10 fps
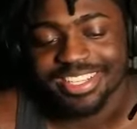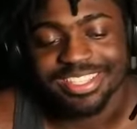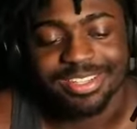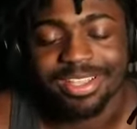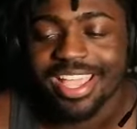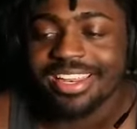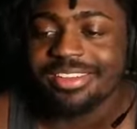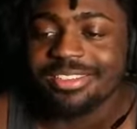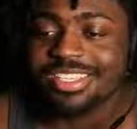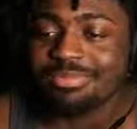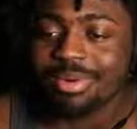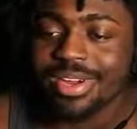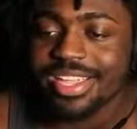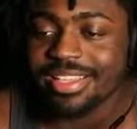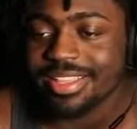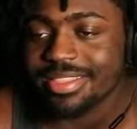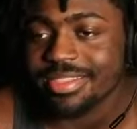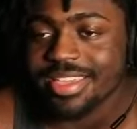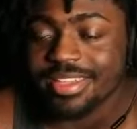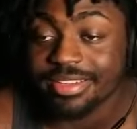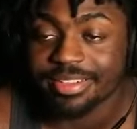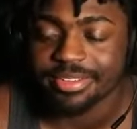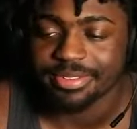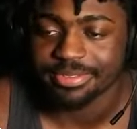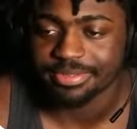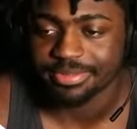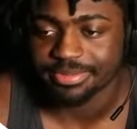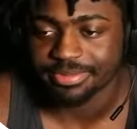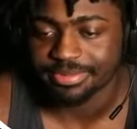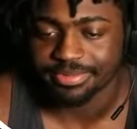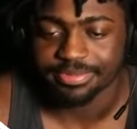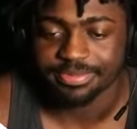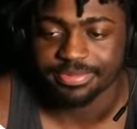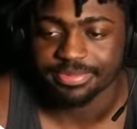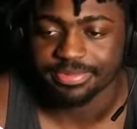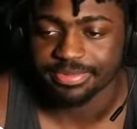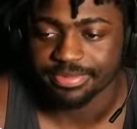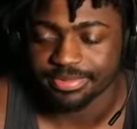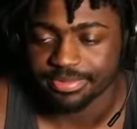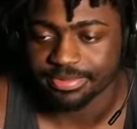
It's okay, dude. Just breathe and think. Is it?